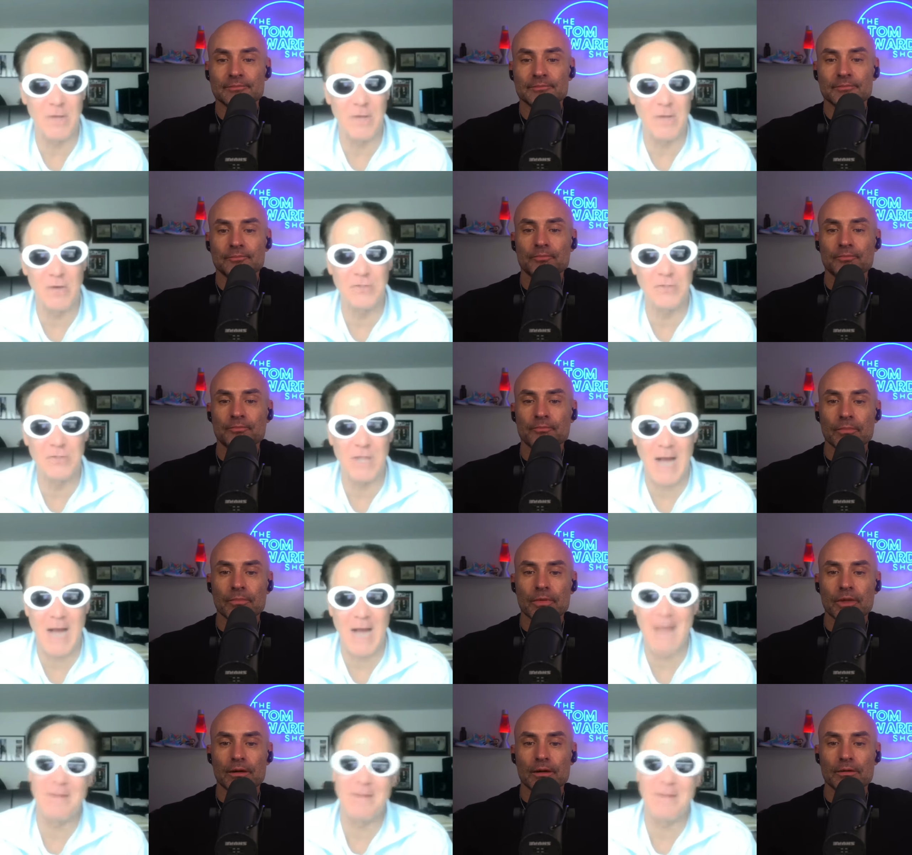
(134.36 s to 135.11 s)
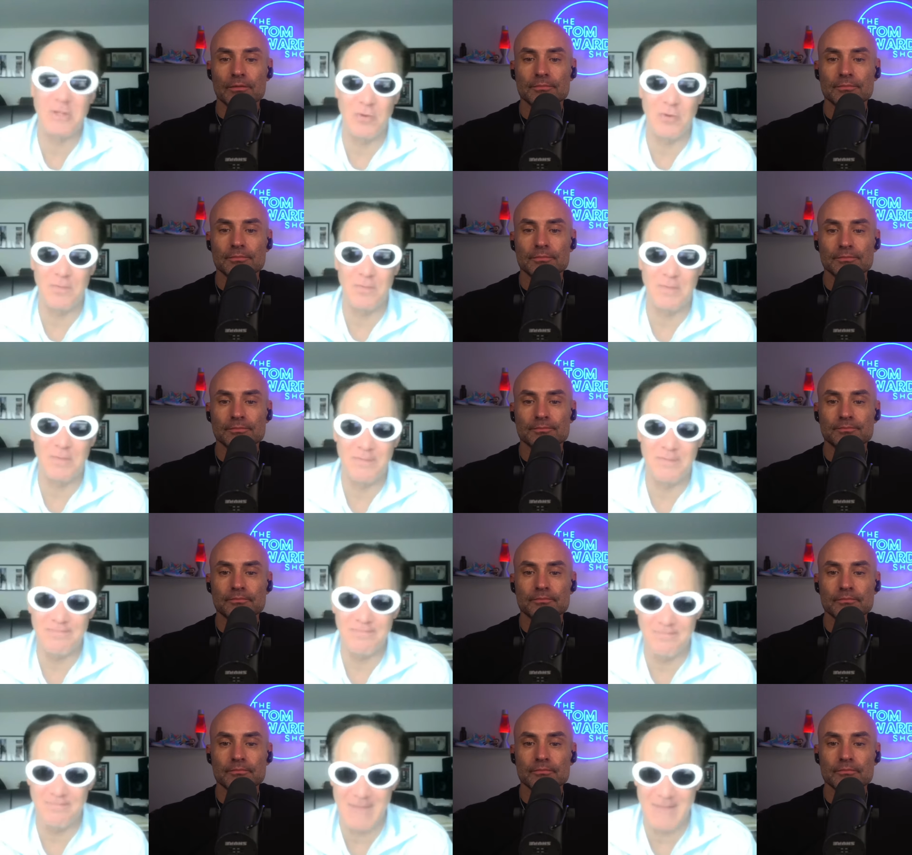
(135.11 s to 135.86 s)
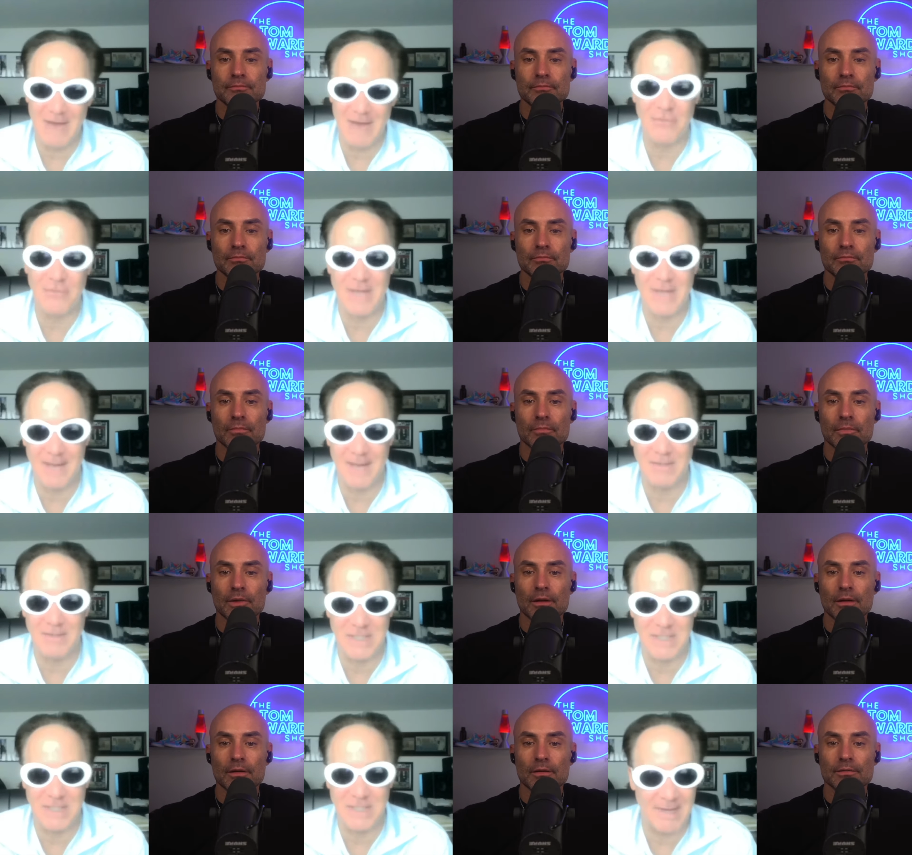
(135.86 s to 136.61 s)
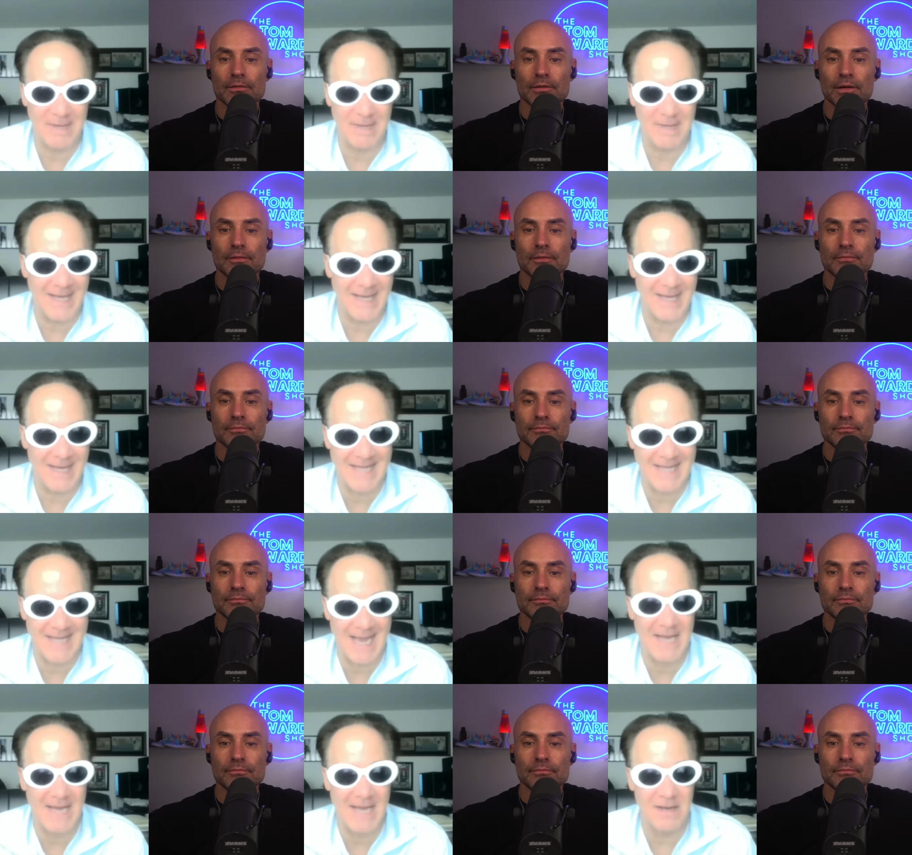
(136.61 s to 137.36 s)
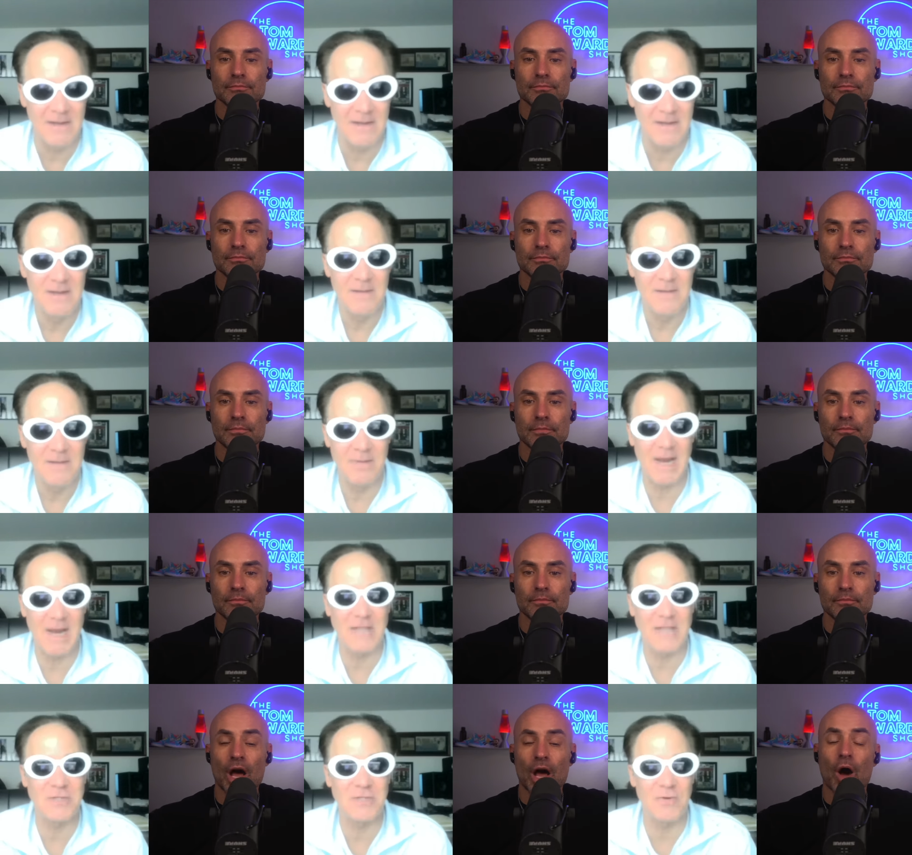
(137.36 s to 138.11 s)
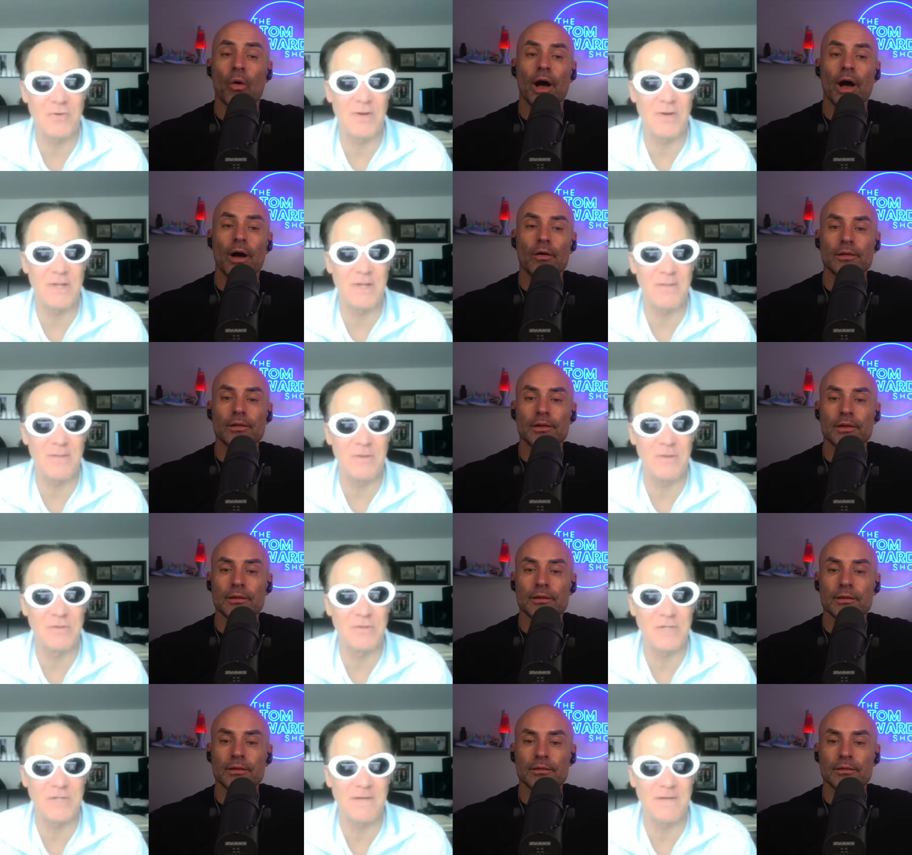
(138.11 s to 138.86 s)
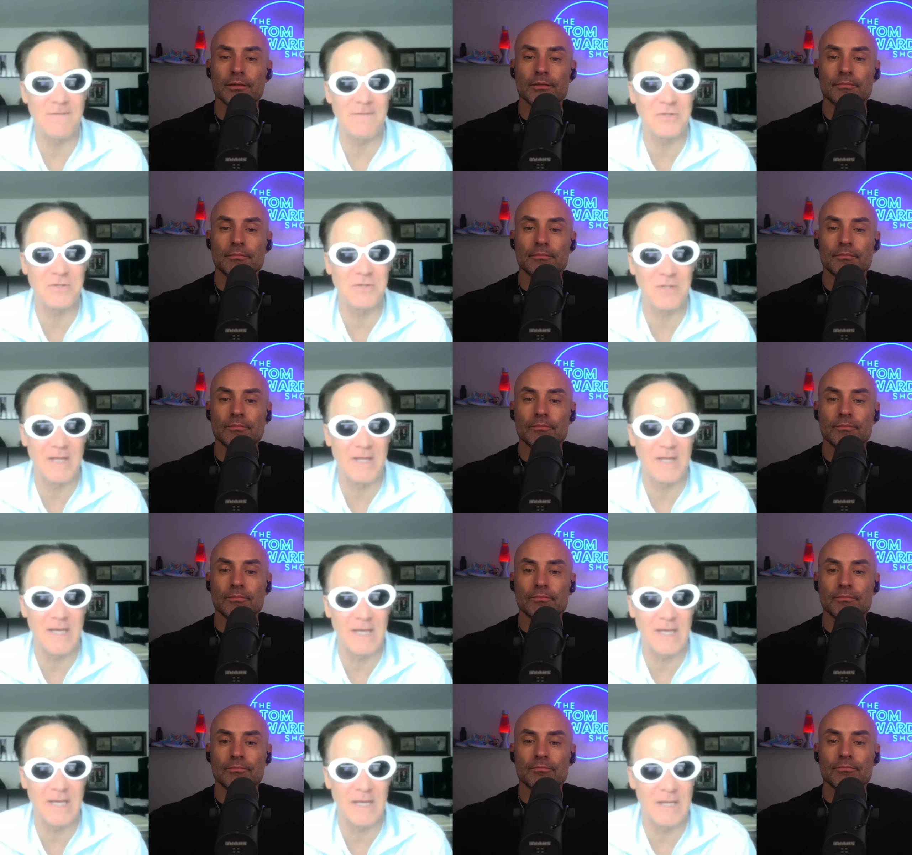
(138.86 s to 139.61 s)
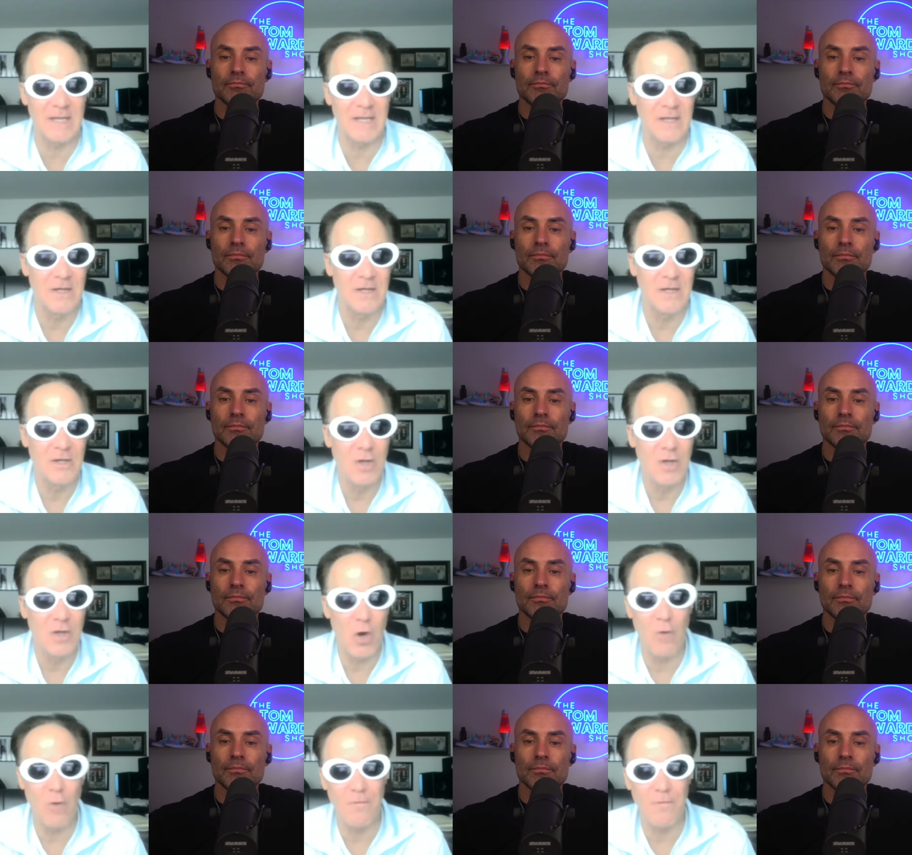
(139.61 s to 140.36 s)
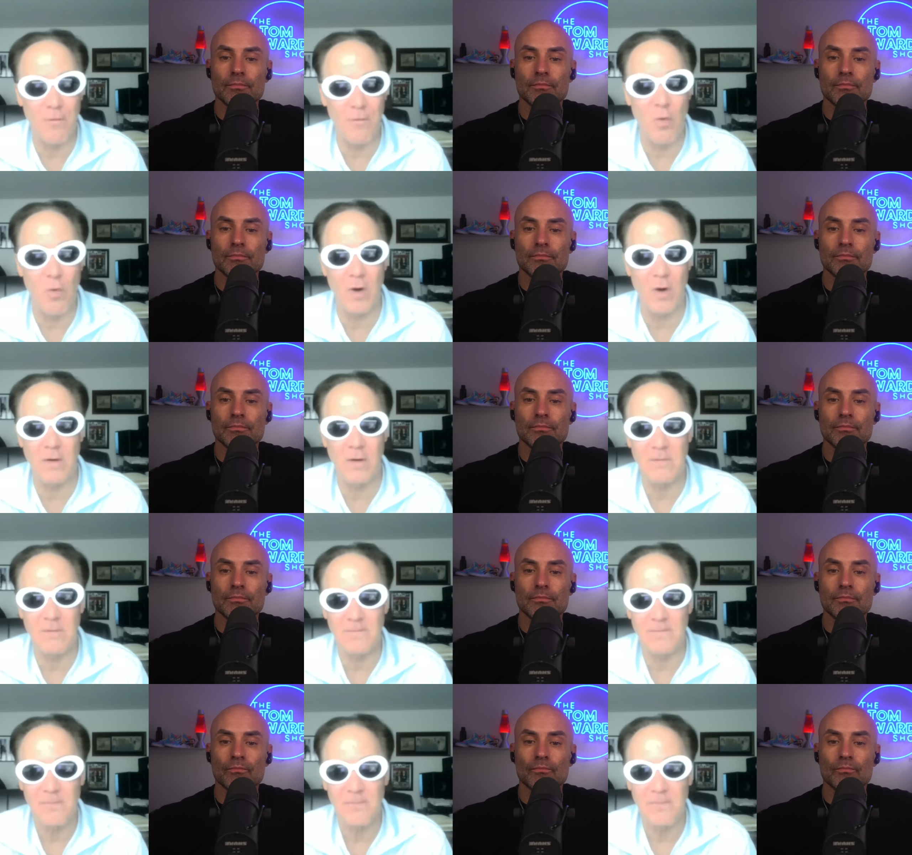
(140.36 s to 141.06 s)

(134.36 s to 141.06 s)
Speaker 1: music. I've been doing entertainment since I've been like ten, but I started the music officially in oh four